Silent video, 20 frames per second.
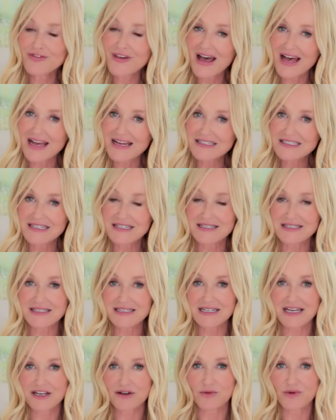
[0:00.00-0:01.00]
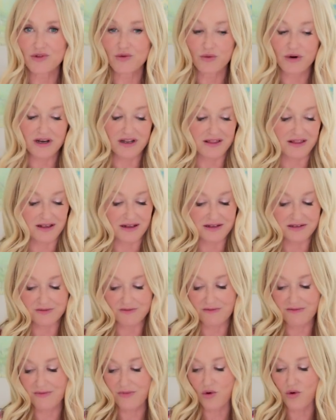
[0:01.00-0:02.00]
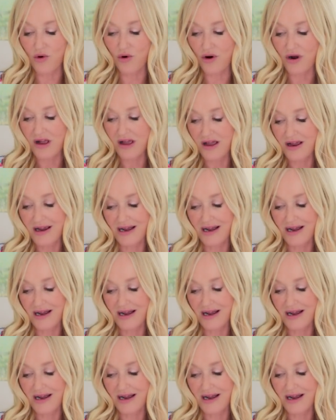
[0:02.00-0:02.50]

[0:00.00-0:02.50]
that and stick with one of these more